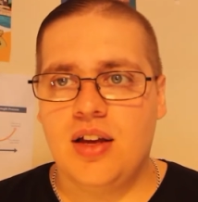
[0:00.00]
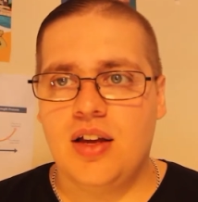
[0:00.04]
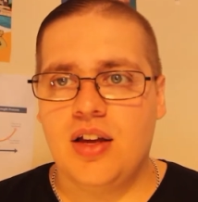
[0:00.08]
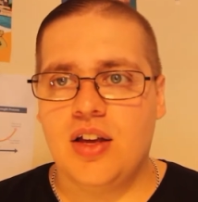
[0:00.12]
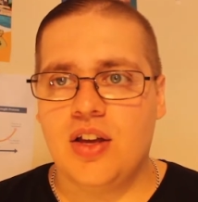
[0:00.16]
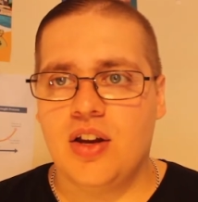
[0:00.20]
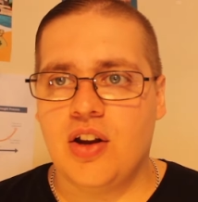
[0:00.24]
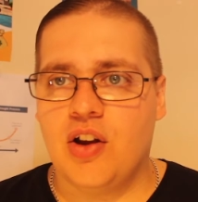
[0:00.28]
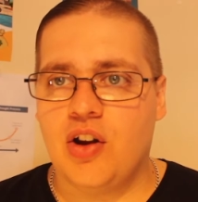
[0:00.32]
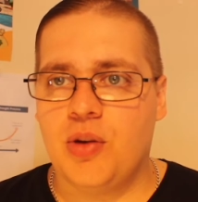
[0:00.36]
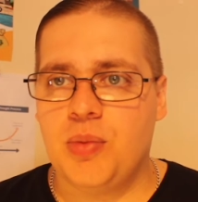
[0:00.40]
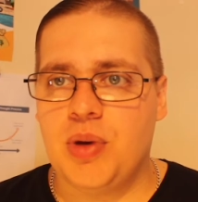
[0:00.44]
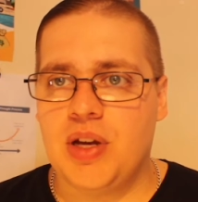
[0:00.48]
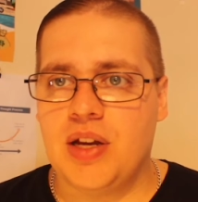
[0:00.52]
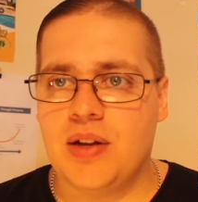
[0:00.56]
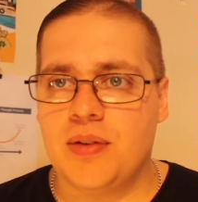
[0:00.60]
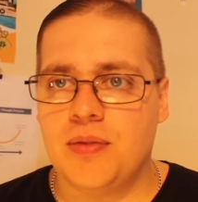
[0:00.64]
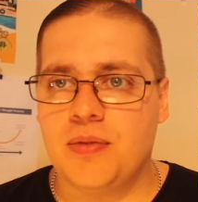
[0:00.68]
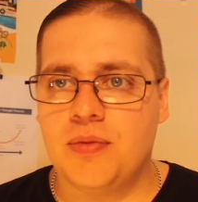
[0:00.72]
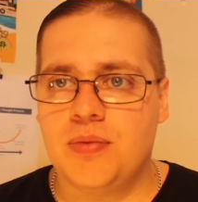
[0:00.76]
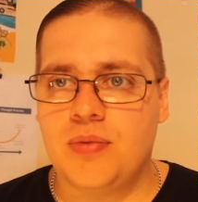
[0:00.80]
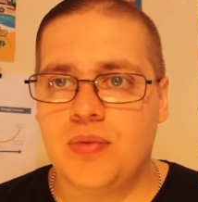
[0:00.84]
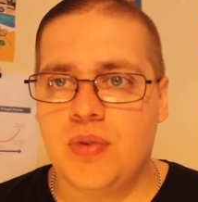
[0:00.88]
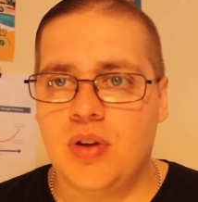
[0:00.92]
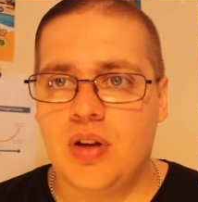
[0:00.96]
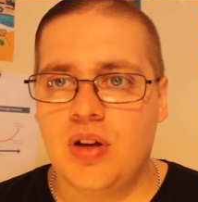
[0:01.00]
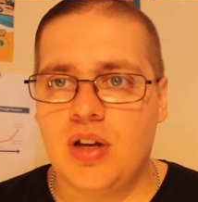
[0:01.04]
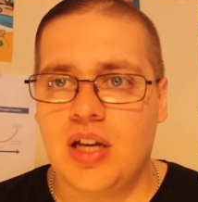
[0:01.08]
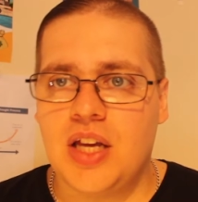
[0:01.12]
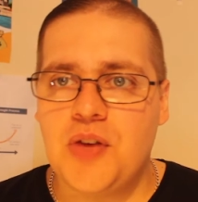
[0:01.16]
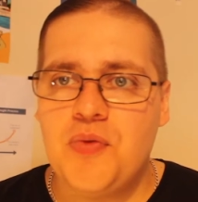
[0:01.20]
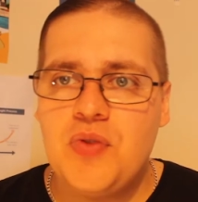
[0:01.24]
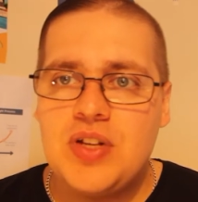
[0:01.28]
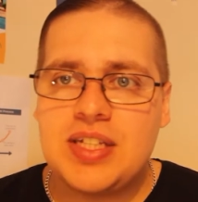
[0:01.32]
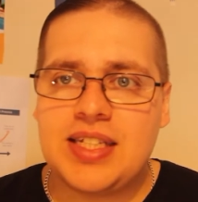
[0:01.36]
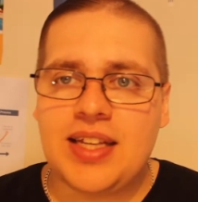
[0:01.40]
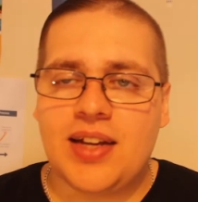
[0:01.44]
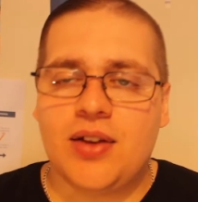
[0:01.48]
You know what I mean?
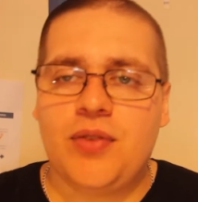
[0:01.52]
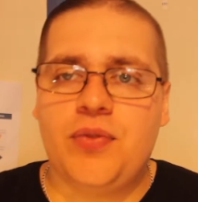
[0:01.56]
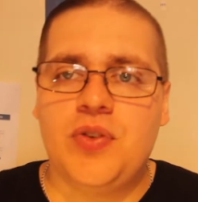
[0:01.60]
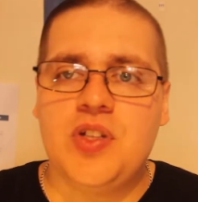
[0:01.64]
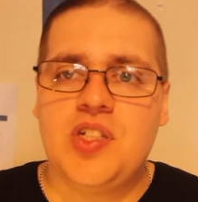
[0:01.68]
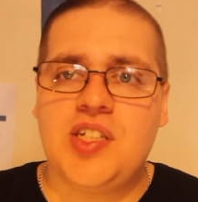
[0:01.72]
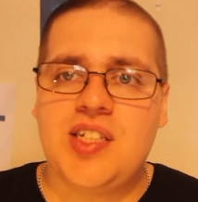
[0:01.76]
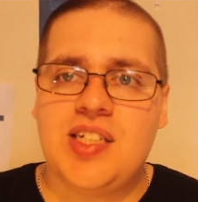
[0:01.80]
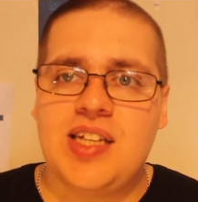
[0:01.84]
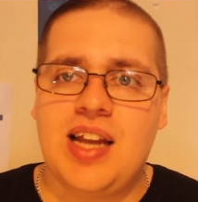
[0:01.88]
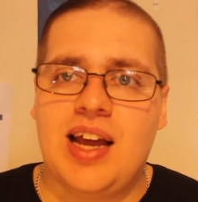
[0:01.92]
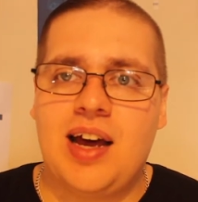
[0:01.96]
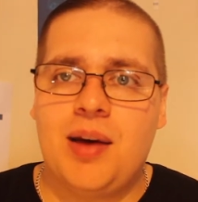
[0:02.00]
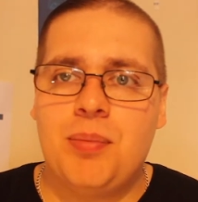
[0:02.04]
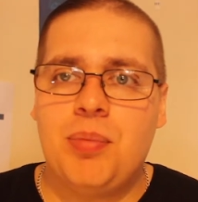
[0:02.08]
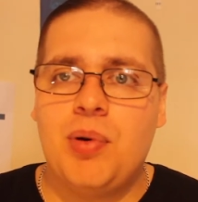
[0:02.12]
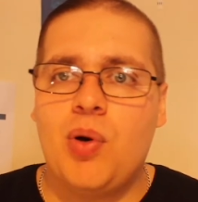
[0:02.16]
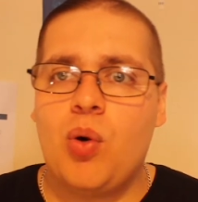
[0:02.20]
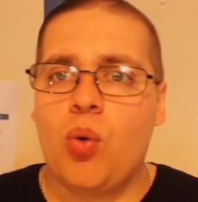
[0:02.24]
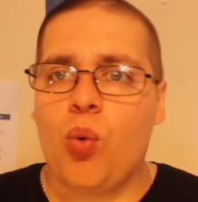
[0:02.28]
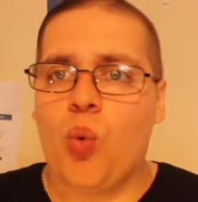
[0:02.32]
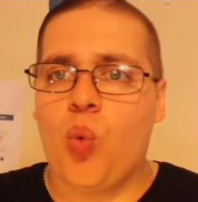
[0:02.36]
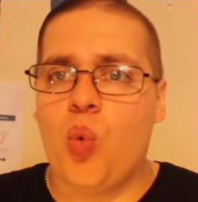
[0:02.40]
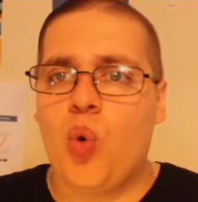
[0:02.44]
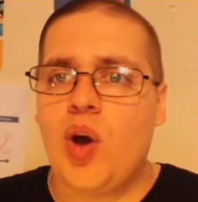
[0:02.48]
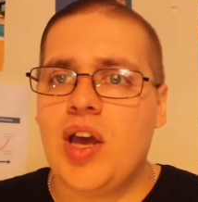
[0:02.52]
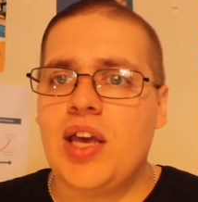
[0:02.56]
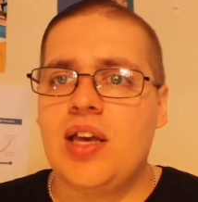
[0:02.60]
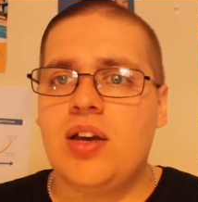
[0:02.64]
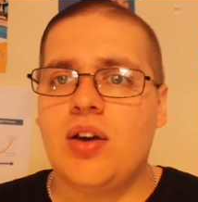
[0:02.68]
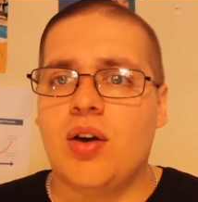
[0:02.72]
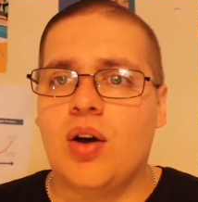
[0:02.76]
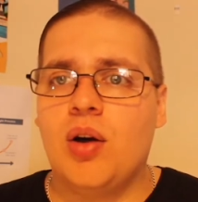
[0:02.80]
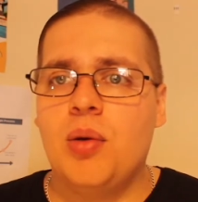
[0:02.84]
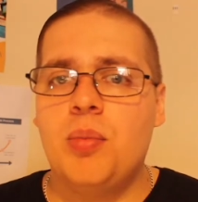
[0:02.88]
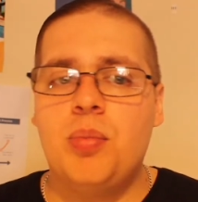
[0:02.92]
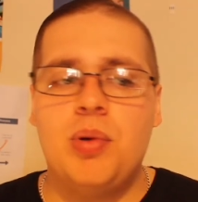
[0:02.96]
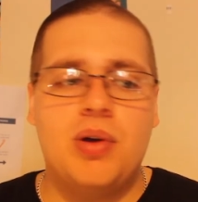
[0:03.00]
Give yourself a slap. Wake
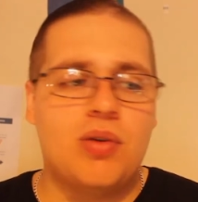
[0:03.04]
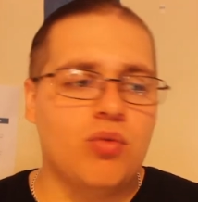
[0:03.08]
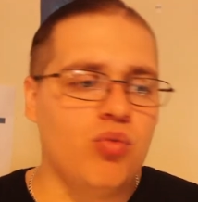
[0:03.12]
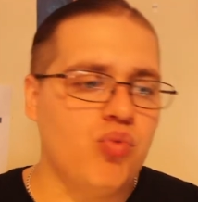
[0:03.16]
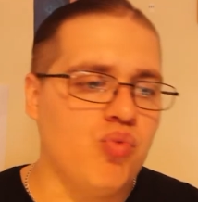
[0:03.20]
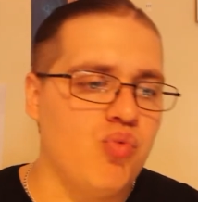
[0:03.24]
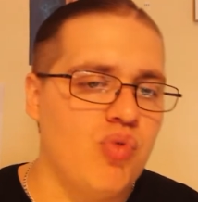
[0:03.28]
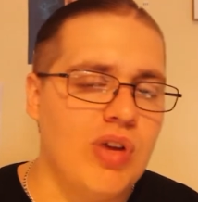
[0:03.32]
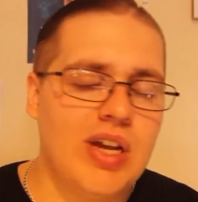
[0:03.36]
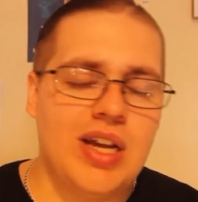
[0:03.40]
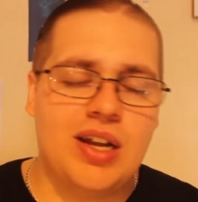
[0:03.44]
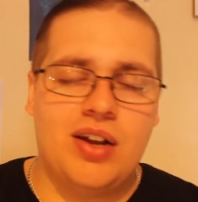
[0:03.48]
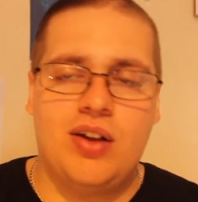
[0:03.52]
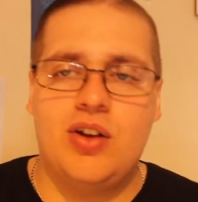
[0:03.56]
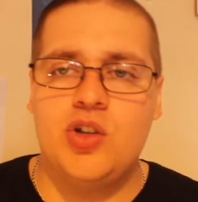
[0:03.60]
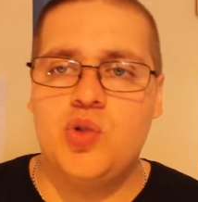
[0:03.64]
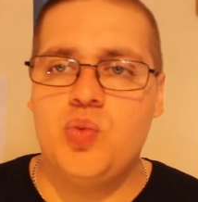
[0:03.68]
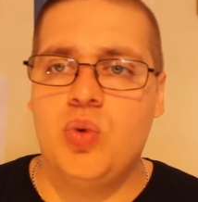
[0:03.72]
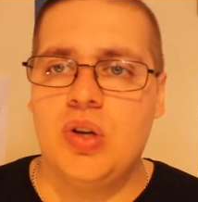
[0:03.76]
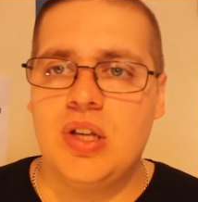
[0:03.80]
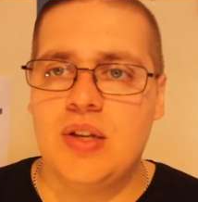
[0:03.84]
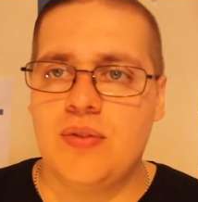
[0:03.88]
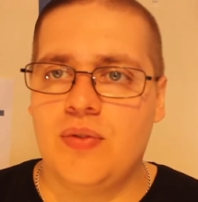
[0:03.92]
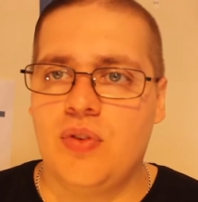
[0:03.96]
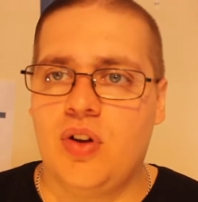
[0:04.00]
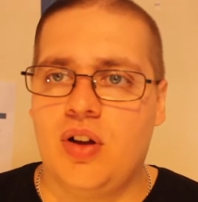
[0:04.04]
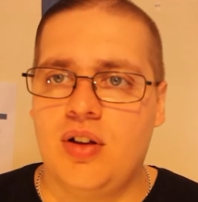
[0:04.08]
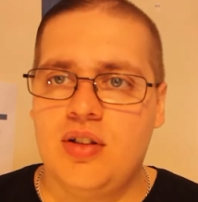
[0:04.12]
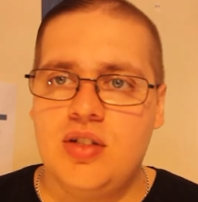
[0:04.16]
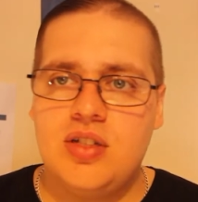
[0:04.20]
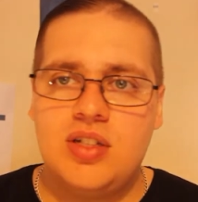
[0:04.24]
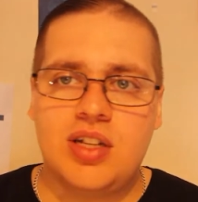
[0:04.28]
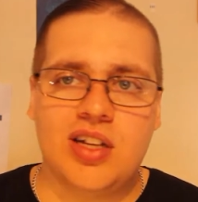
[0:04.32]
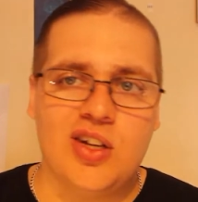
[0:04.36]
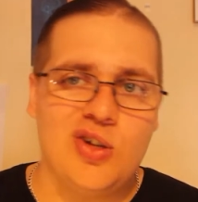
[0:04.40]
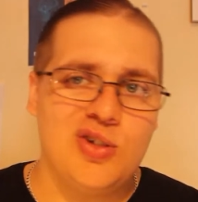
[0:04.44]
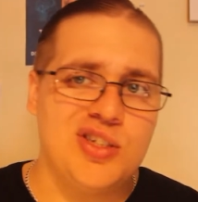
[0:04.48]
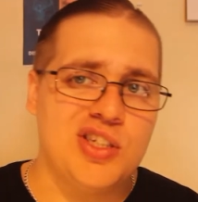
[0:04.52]
up. Realise what you've
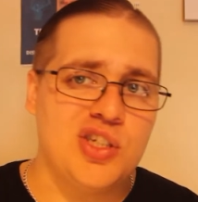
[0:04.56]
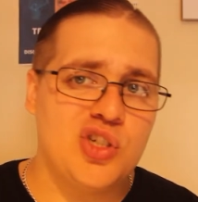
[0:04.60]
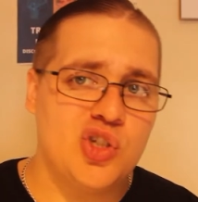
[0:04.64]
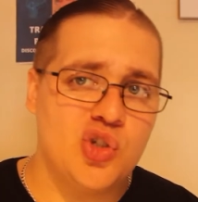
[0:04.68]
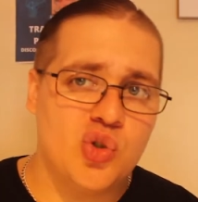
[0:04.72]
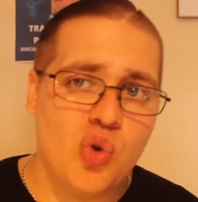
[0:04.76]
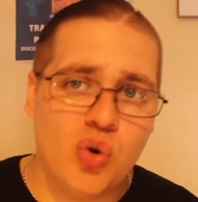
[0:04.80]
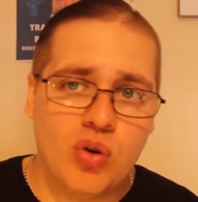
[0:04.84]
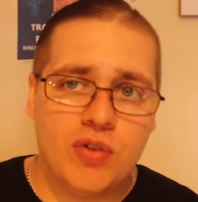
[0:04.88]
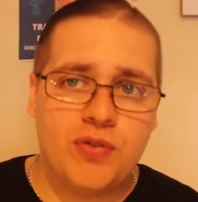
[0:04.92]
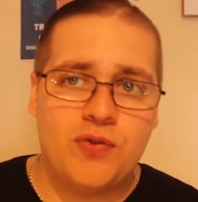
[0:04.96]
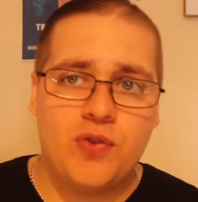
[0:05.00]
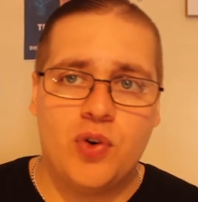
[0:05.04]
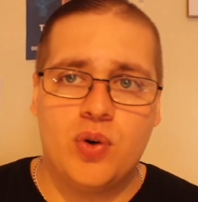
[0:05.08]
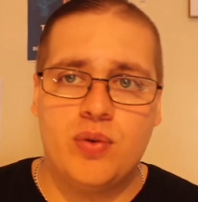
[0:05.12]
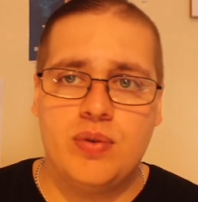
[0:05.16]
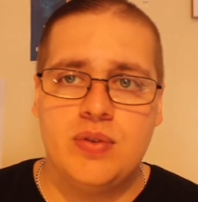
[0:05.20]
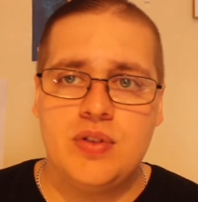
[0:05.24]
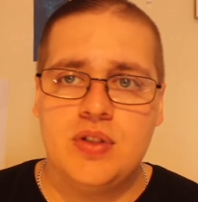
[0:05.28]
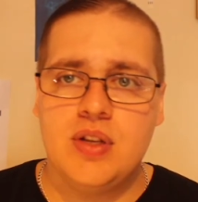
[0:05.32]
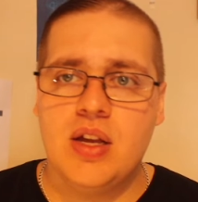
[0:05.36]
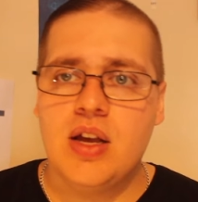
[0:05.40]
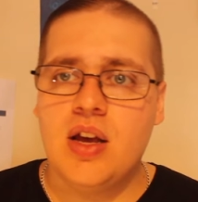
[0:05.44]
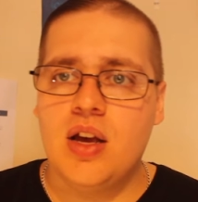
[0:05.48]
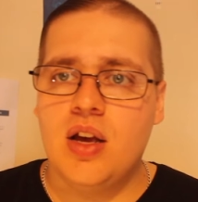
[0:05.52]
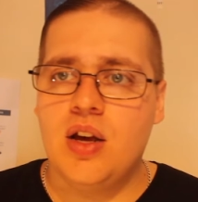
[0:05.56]
lost, because it's your fault.